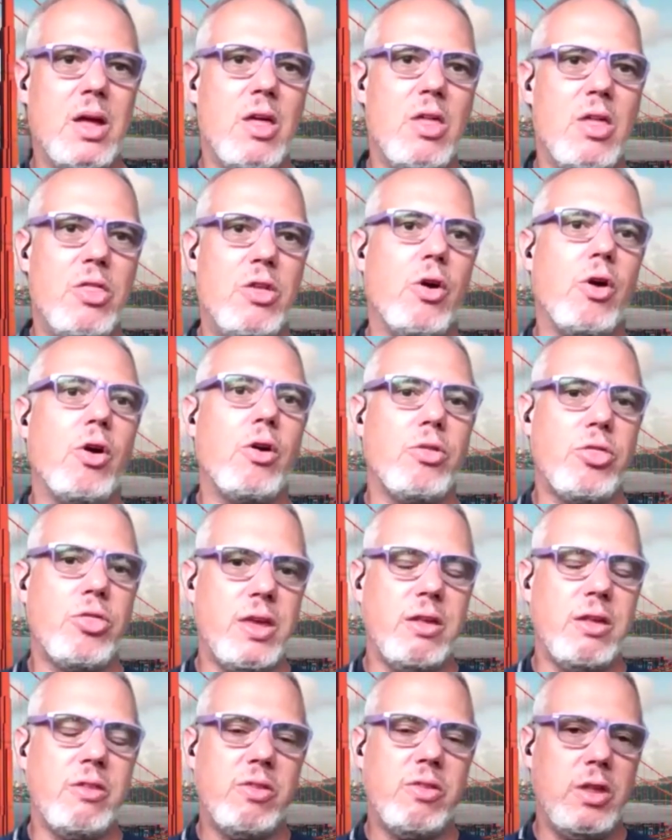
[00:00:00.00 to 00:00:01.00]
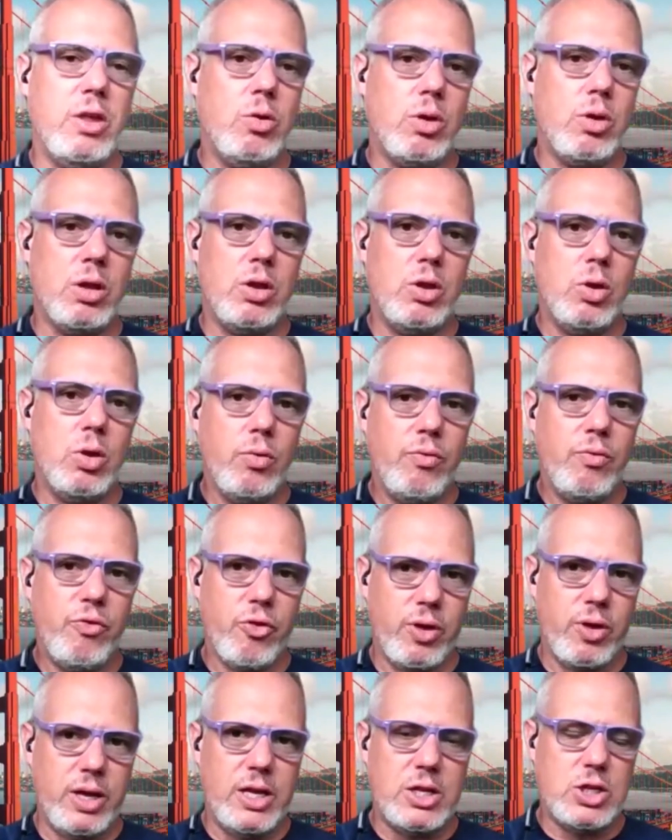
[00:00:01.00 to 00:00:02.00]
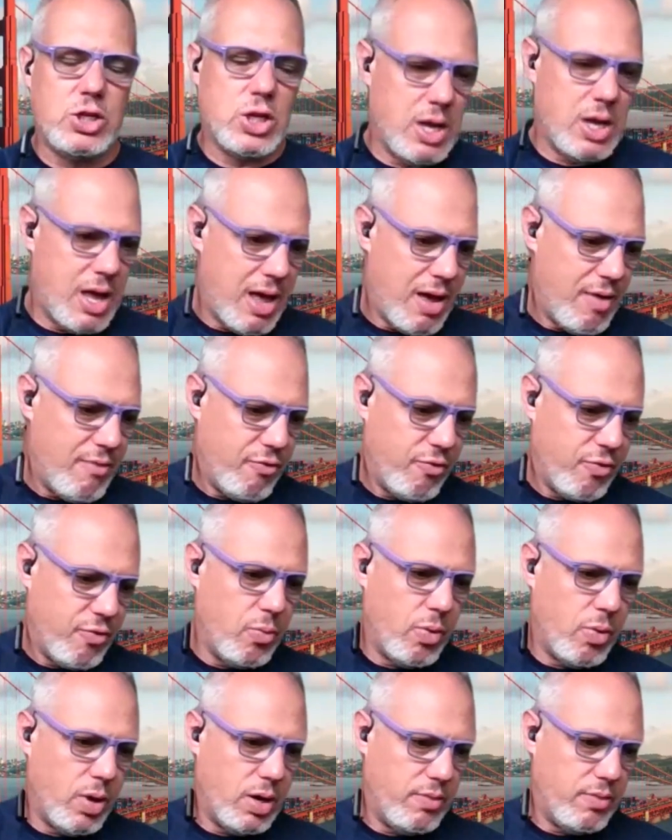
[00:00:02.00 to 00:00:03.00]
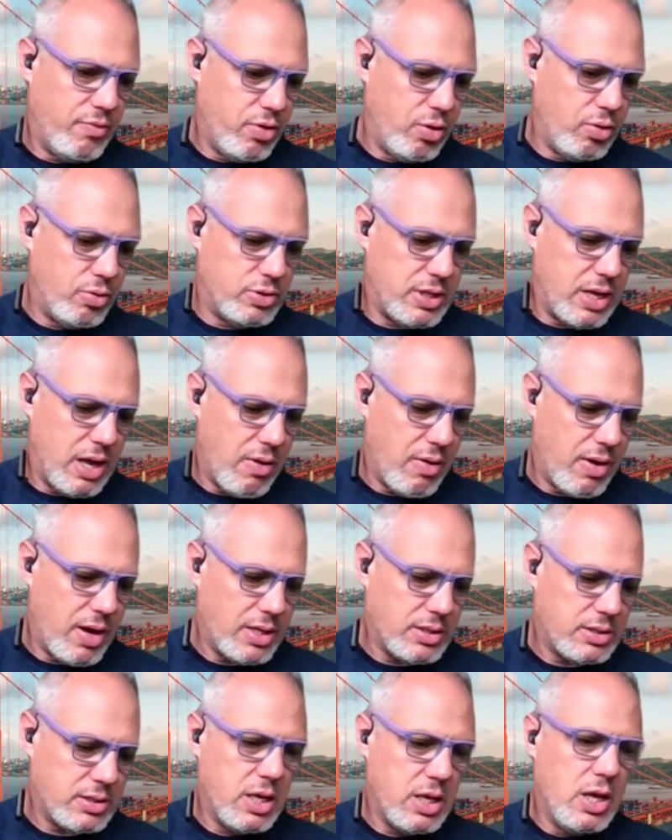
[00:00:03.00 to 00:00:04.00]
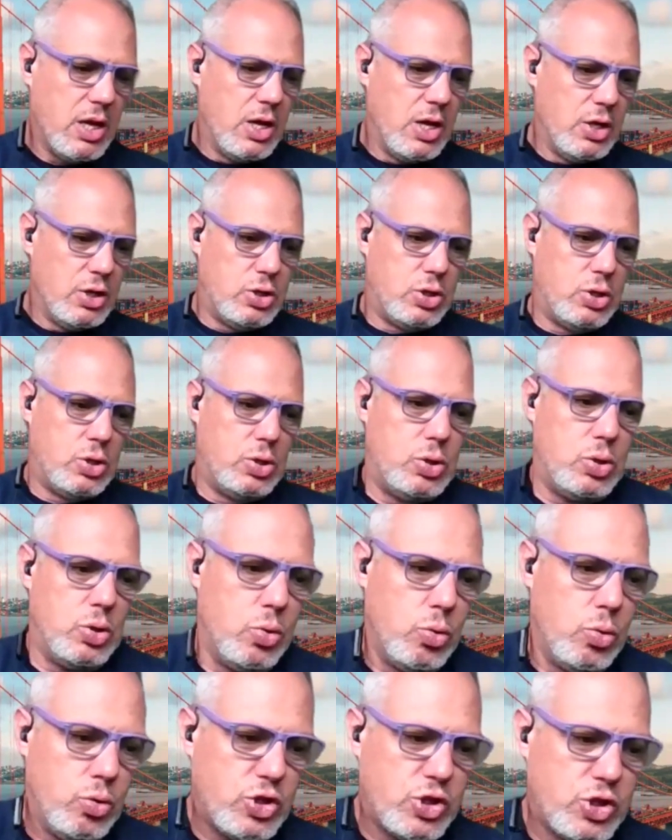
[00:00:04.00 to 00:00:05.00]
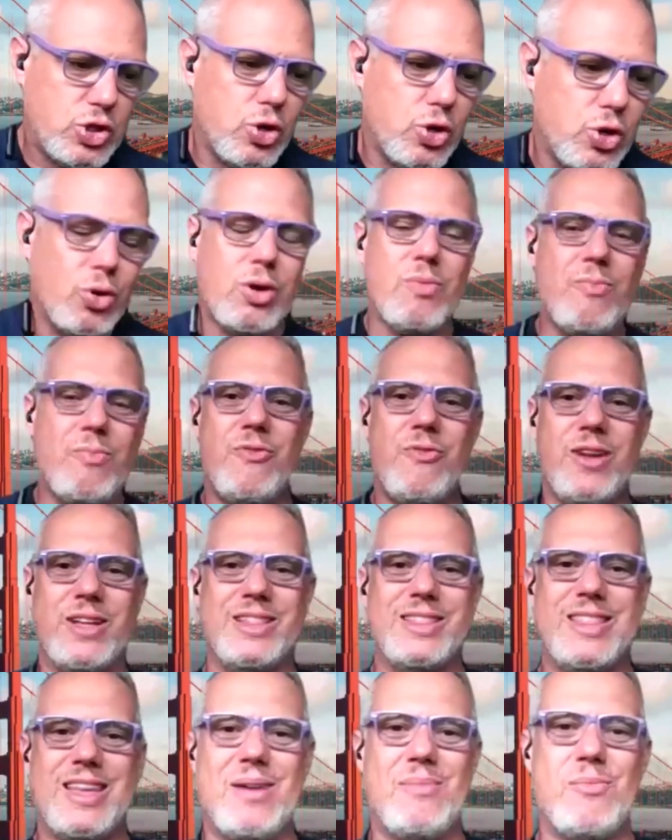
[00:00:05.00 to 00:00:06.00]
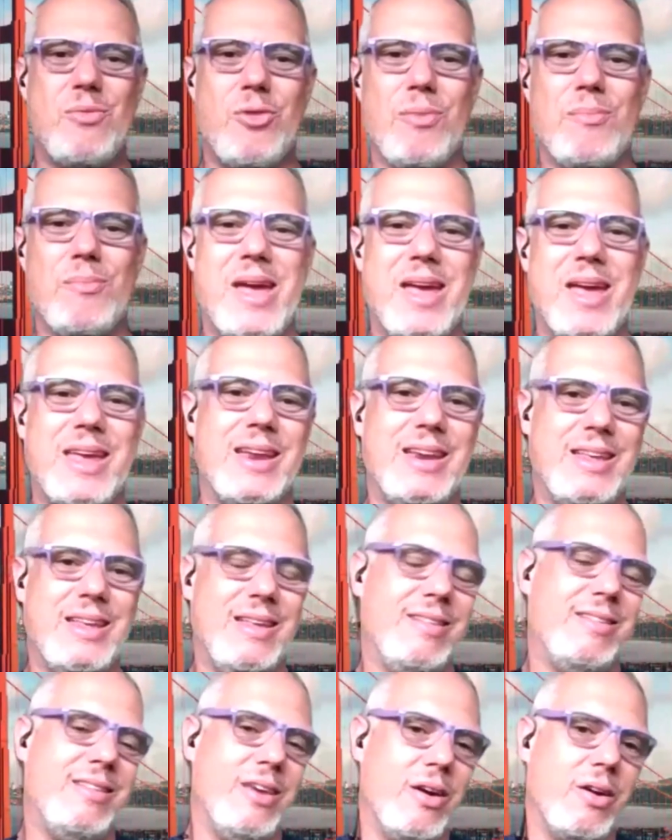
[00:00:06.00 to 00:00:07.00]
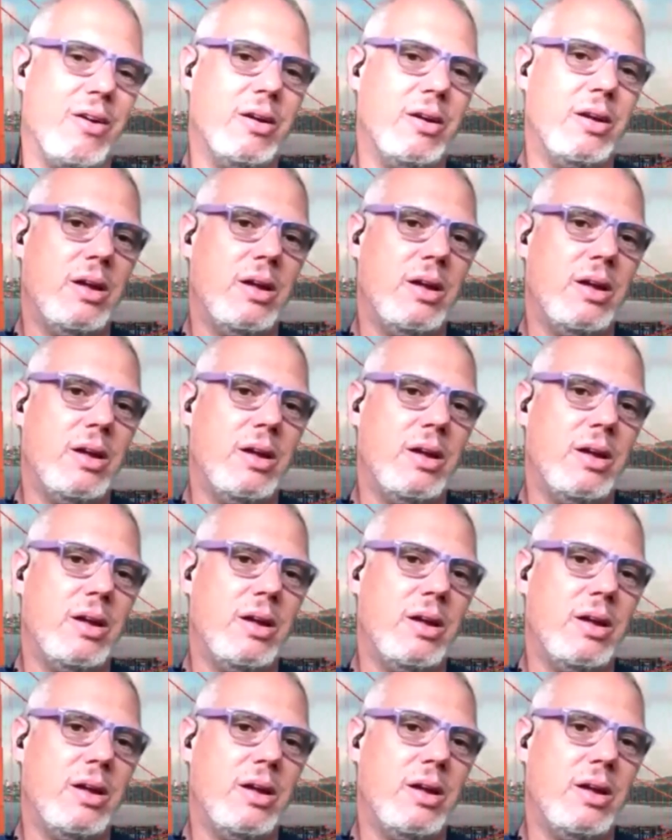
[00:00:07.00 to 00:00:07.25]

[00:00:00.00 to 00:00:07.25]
there are things that you can do for each and every one of those areas to circumvent them or make it easier.